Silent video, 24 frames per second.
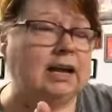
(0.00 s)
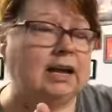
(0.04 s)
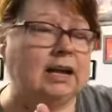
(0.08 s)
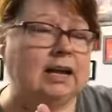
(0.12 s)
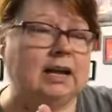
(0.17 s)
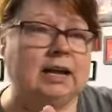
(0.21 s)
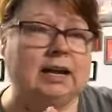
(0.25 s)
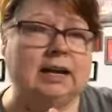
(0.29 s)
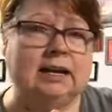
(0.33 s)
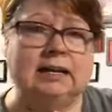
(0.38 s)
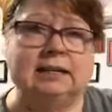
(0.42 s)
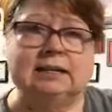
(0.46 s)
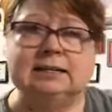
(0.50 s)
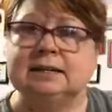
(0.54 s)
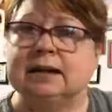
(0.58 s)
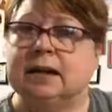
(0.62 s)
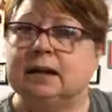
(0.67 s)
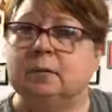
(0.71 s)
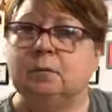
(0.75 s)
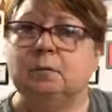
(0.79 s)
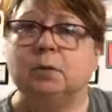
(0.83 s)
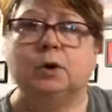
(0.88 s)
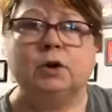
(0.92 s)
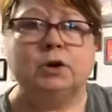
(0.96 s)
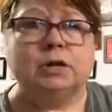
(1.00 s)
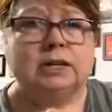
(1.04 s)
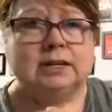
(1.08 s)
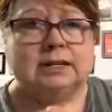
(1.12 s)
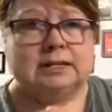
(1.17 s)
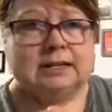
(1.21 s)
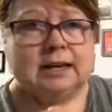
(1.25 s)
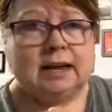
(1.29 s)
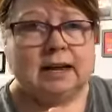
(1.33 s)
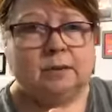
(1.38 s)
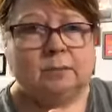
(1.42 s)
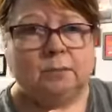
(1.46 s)
I can take
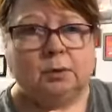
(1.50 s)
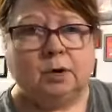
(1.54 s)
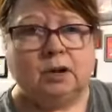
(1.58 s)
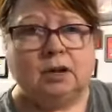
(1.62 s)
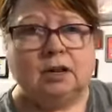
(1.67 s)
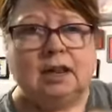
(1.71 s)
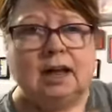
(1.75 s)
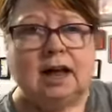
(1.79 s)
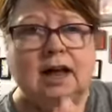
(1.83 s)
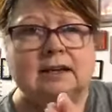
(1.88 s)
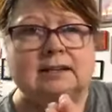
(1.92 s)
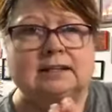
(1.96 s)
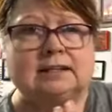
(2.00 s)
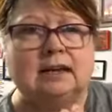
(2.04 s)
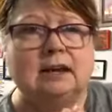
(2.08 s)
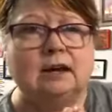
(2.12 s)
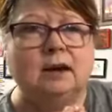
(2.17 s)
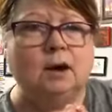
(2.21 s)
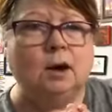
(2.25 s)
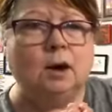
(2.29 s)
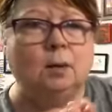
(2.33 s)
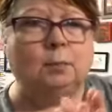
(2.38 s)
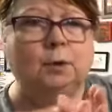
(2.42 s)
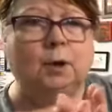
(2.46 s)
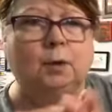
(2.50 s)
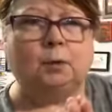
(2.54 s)
more than 10 per class.